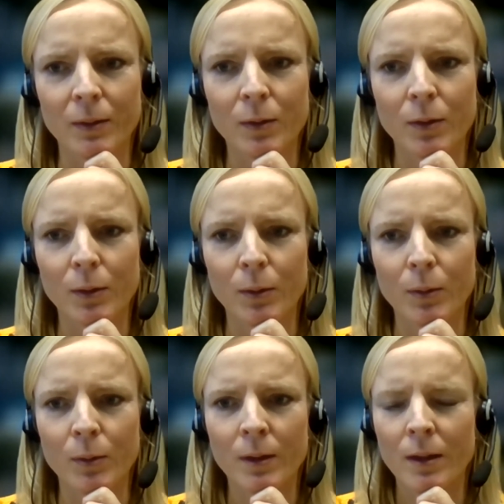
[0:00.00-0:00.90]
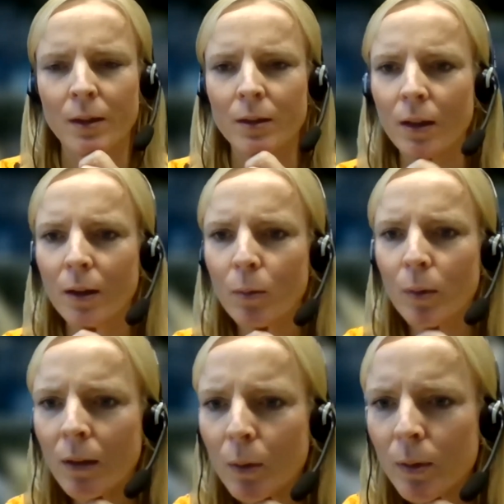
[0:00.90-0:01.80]
So, Donna,
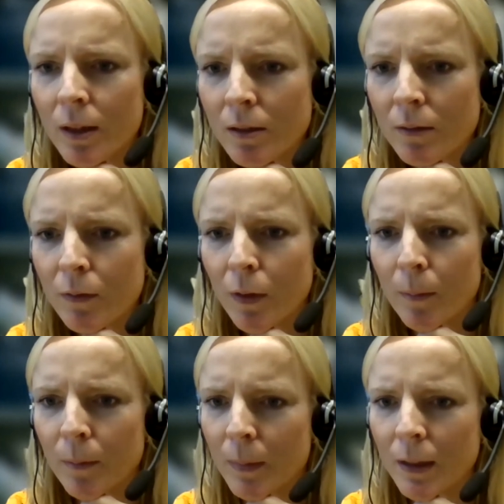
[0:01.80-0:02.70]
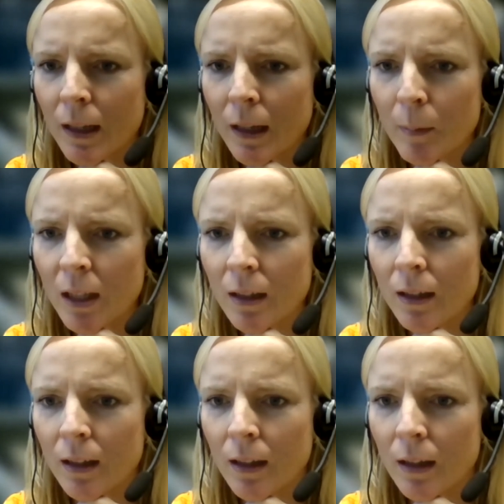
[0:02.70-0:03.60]
we have a question from
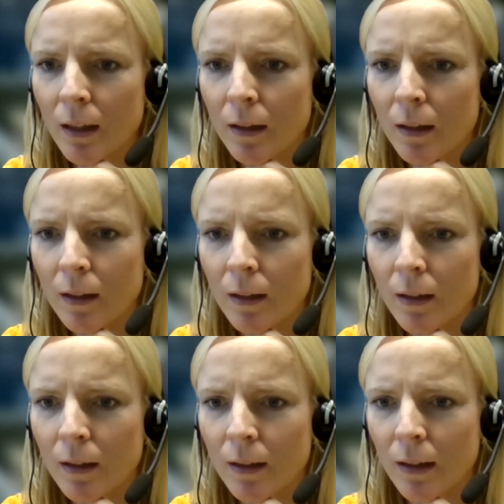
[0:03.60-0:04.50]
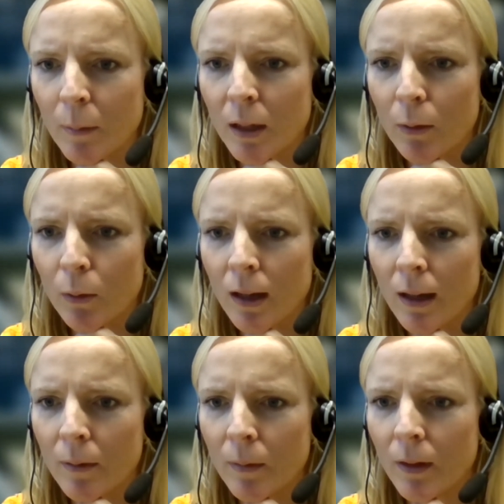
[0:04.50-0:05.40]
Dami
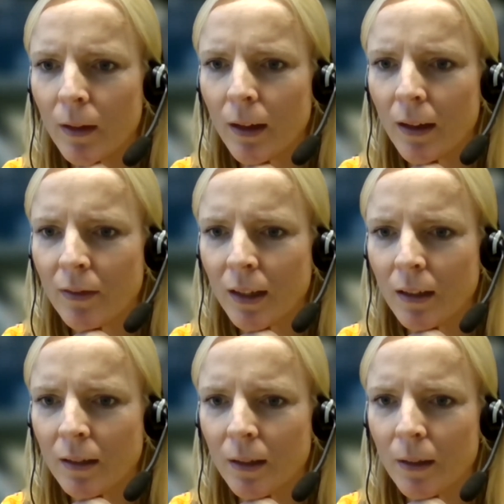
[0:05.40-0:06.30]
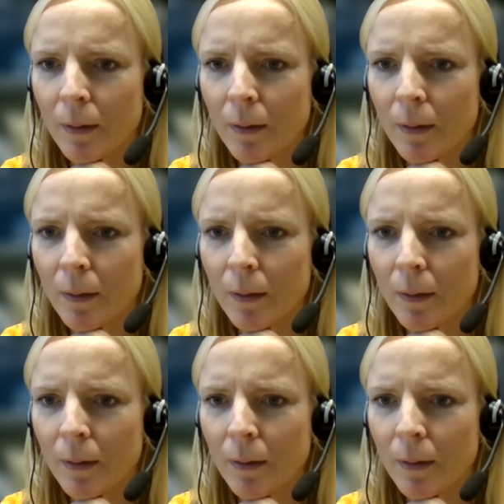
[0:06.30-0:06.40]
Lola, I think.